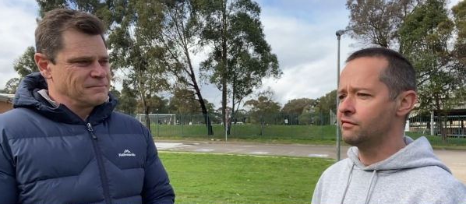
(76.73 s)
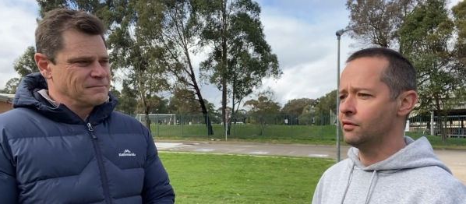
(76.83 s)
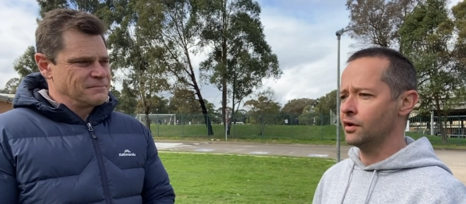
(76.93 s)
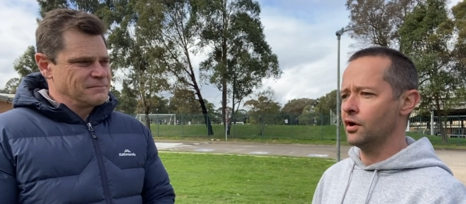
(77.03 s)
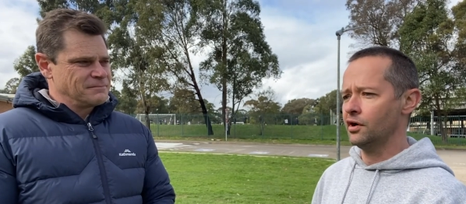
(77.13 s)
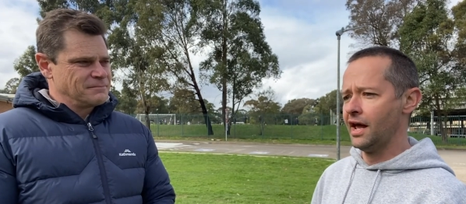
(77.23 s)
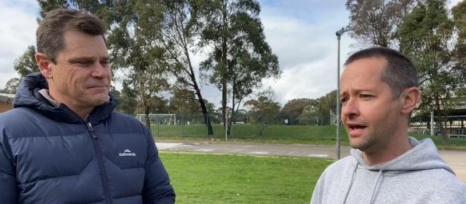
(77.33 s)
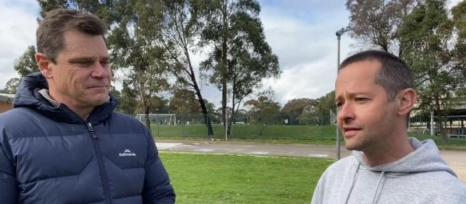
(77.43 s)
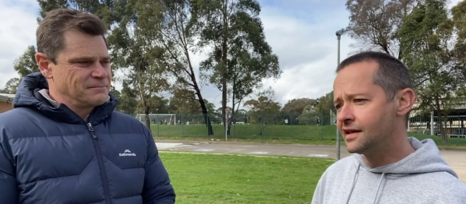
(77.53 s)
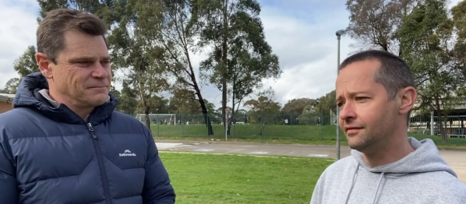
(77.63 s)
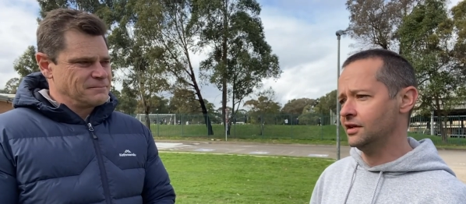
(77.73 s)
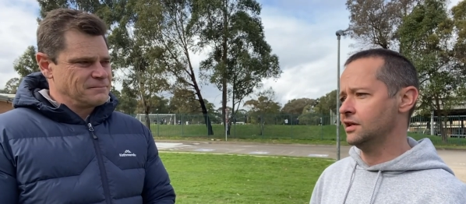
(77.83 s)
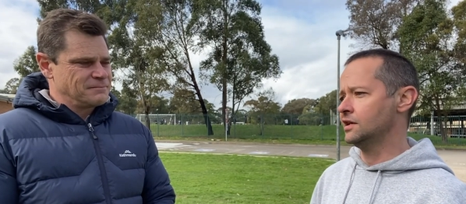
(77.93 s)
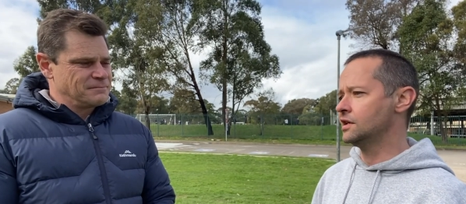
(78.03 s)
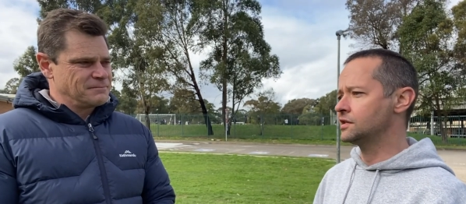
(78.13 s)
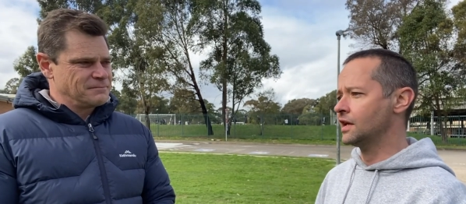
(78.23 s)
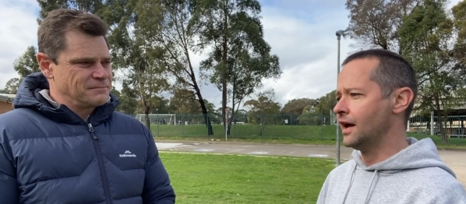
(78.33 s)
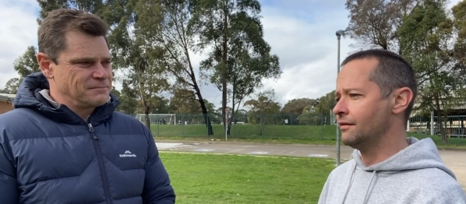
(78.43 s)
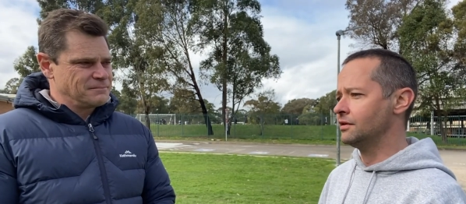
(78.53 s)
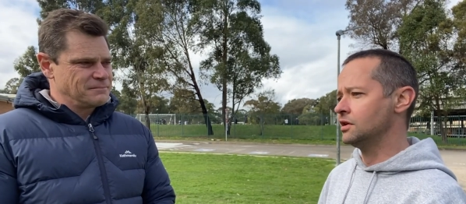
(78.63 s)
Speaker 1: for what God has given us and
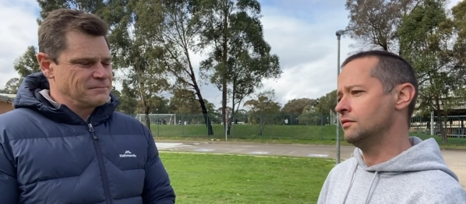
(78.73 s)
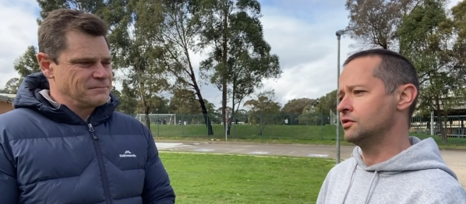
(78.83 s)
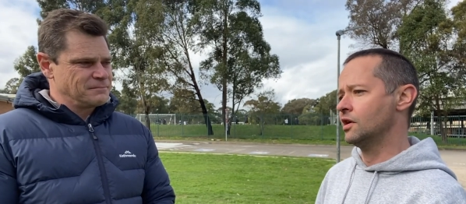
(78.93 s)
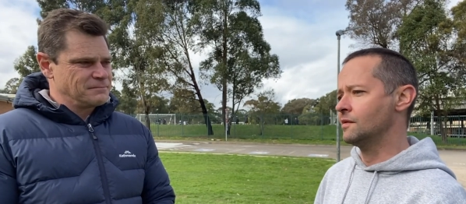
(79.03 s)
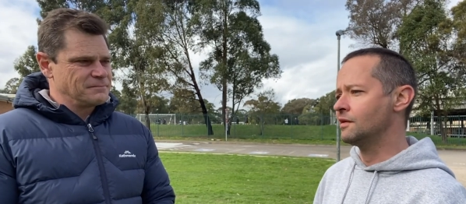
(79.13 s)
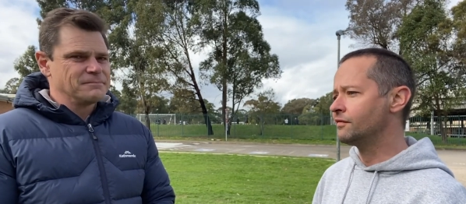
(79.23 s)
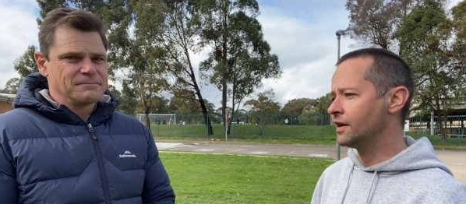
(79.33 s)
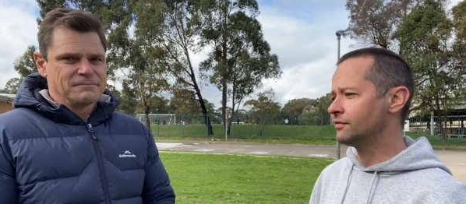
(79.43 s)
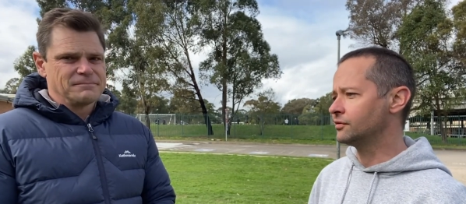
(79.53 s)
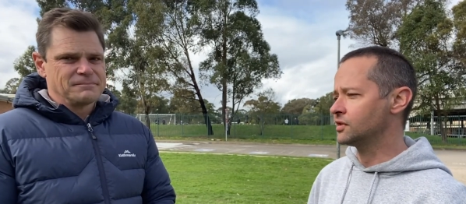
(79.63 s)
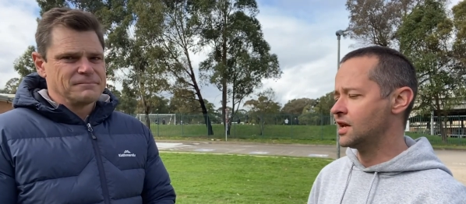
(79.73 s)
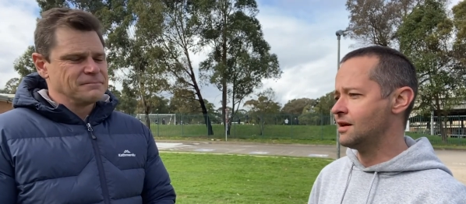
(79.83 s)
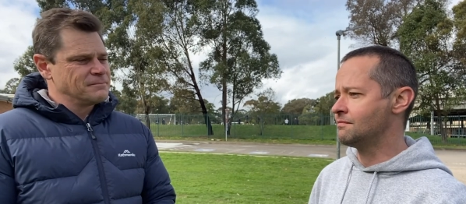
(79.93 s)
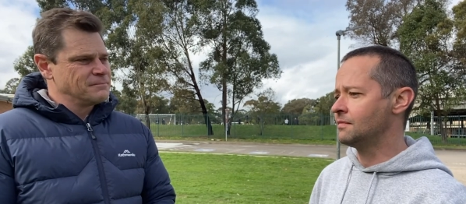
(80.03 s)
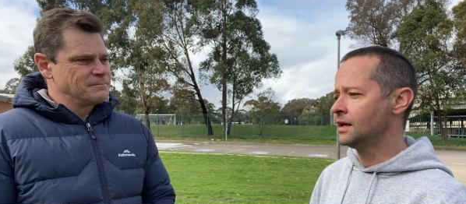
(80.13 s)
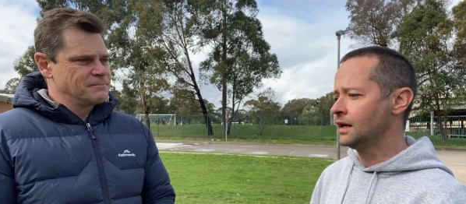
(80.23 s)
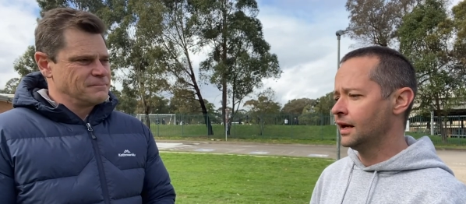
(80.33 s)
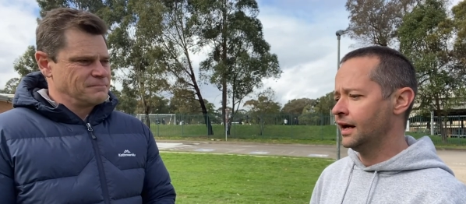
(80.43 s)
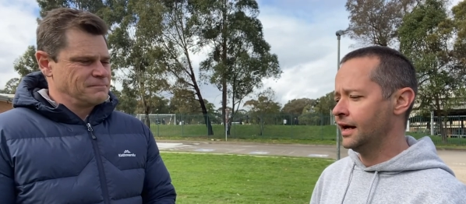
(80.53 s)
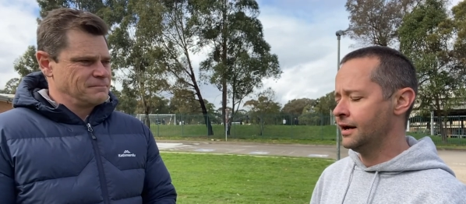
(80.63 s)
how we're, we're trying to be faithful to Him
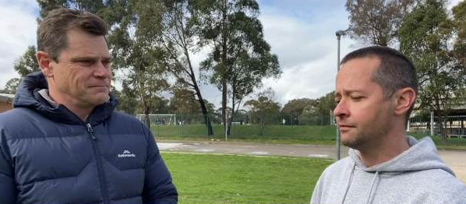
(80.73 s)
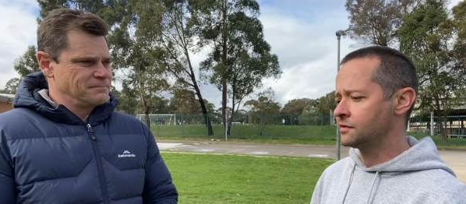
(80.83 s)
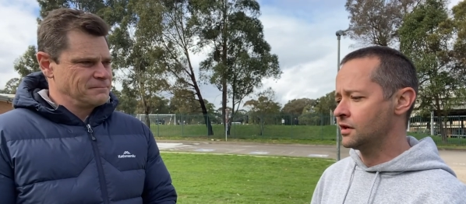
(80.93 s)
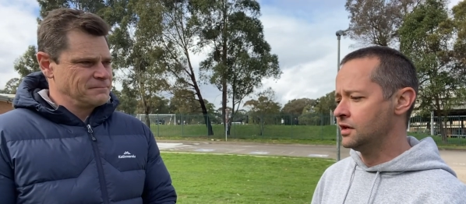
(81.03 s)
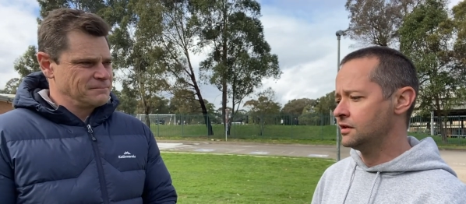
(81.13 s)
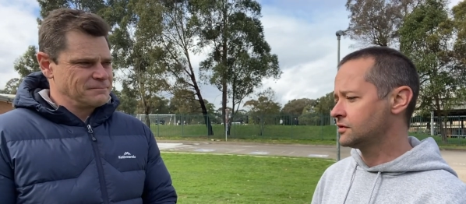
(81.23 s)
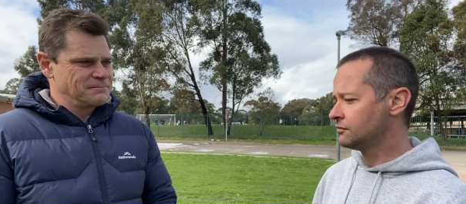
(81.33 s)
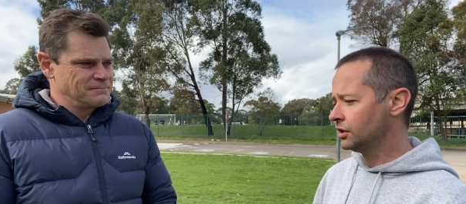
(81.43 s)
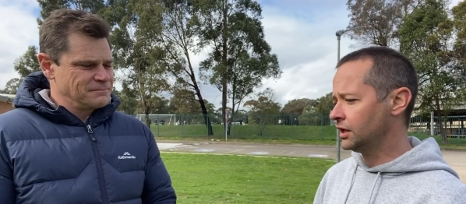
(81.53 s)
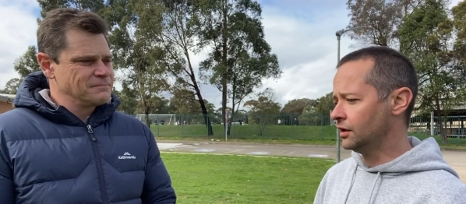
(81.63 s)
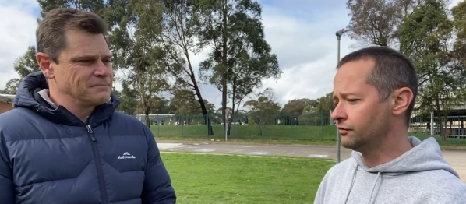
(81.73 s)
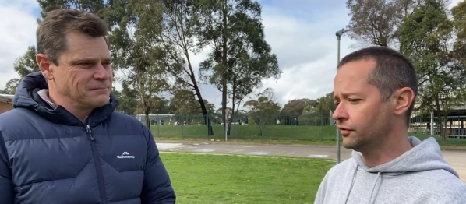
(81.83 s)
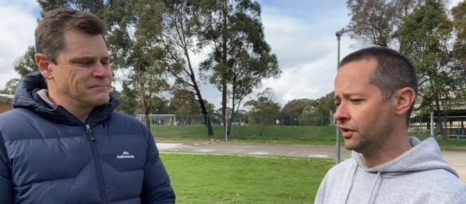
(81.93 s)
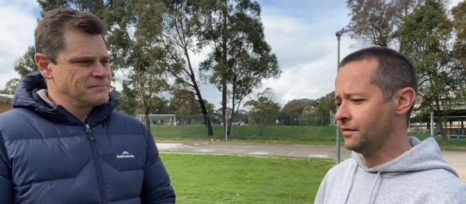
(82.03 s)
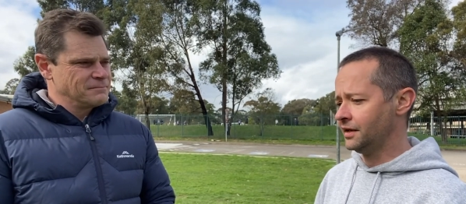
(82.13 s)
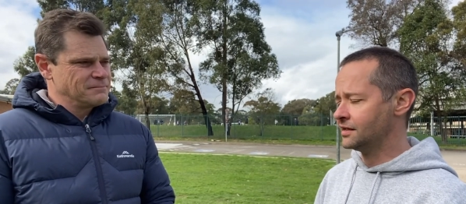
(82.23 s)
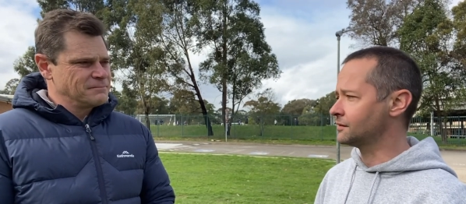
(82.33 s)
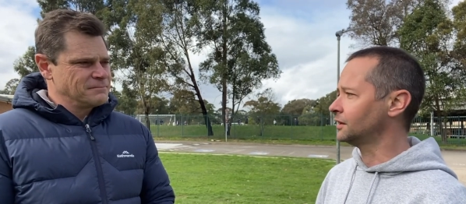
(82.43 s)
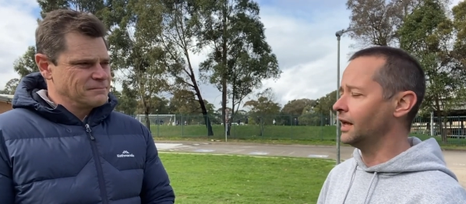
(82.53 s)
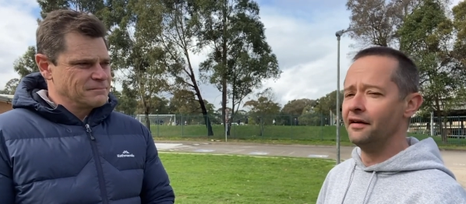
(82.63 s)
um, so yeah, just a really helpful time to get
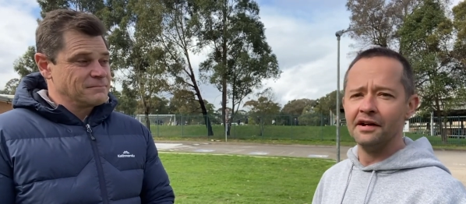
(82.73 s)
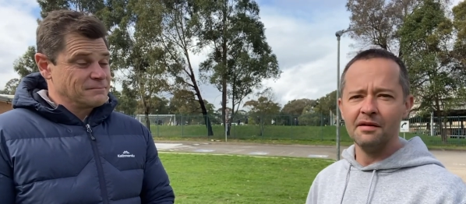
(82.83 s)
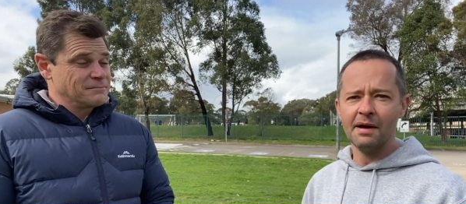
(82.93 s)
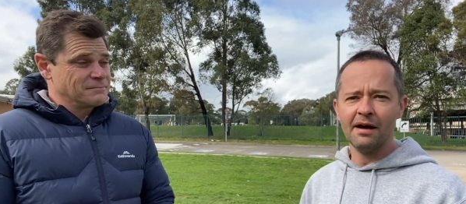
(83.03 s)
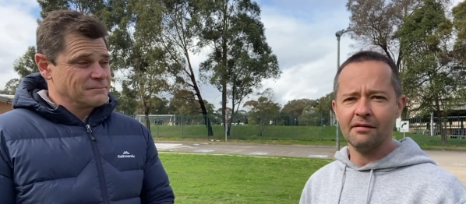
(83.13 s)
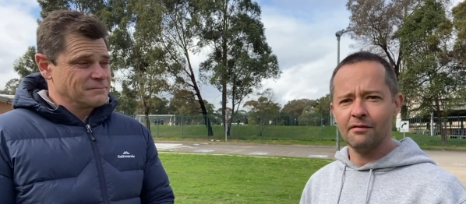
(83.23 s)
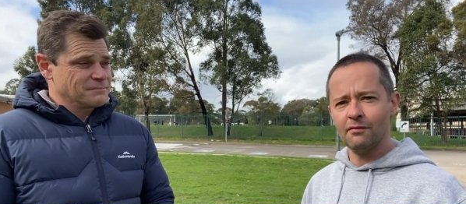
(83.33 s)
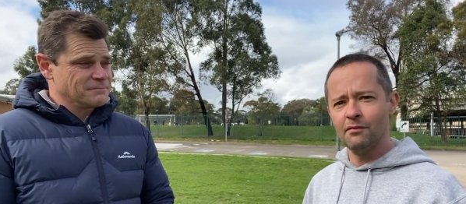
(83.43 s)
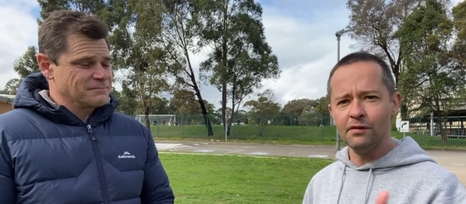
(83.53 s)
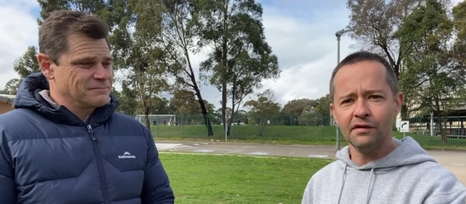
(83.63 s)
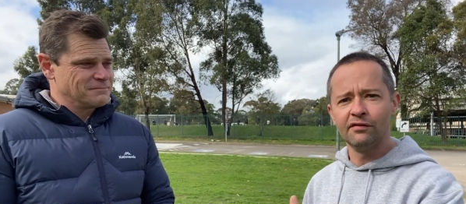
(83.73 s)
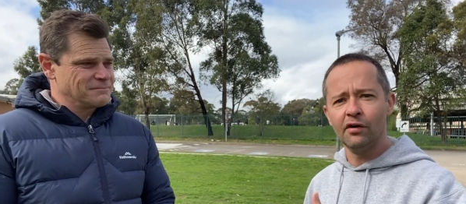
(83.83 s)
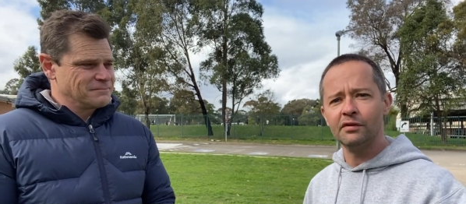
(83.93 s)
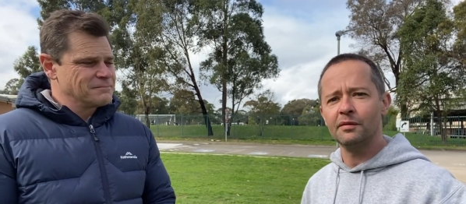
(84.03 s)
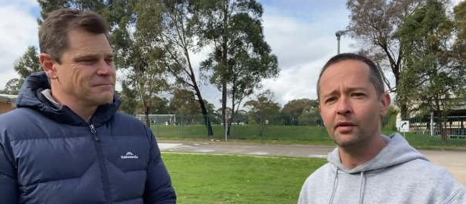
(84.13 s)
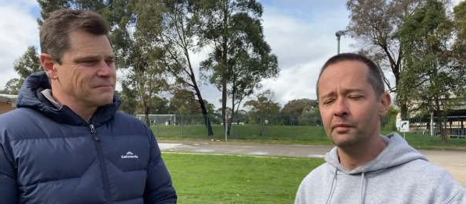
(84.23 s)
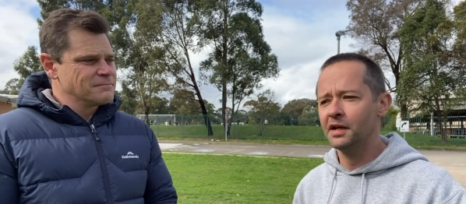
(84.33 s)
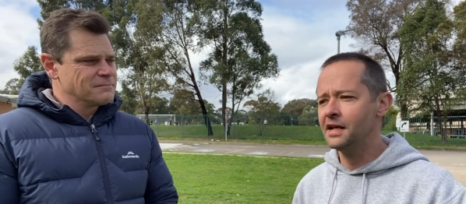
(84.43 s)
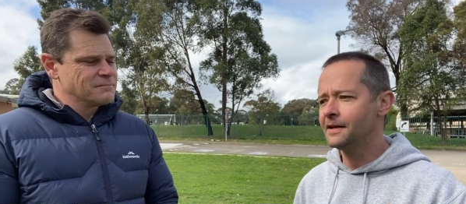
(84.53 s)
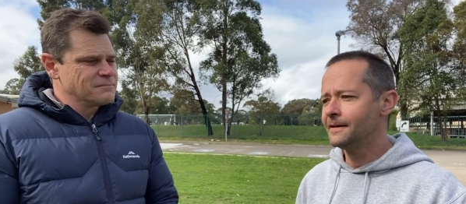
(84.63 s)
some clarity about moving forward with the
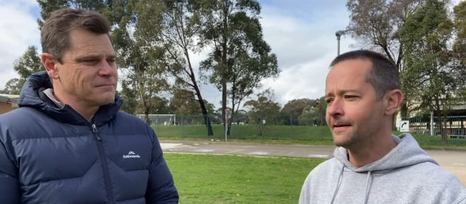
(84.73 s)
property.